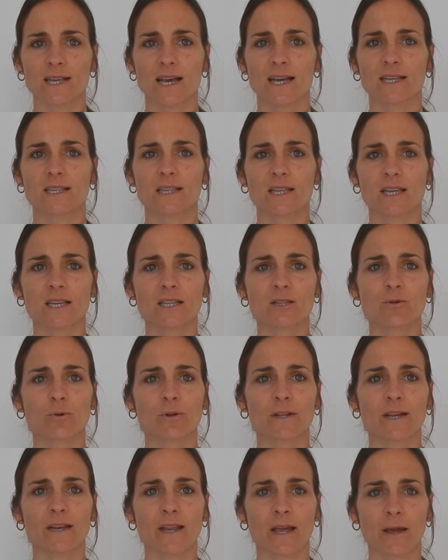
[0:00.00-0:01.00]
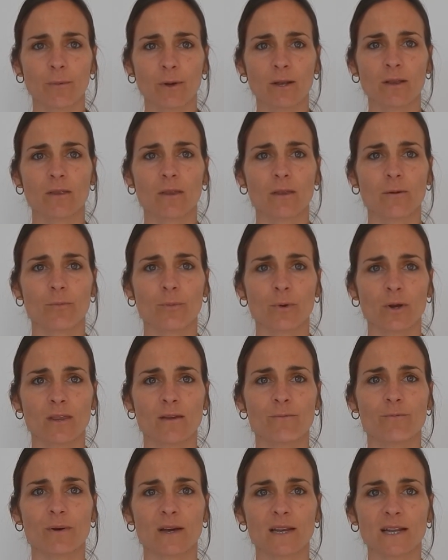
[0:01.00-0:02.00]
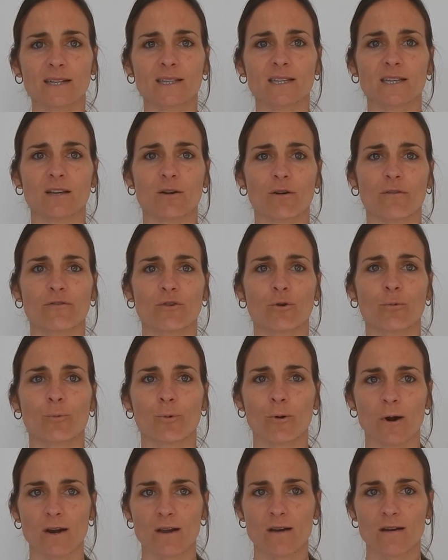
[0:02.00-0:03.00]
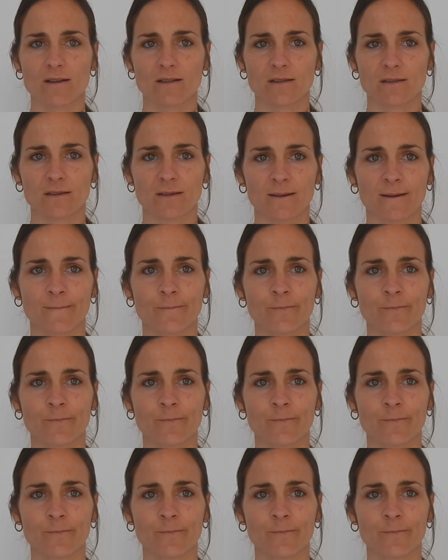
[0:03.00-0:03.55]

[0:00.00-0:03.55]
as these will inhibit the breathability of your product.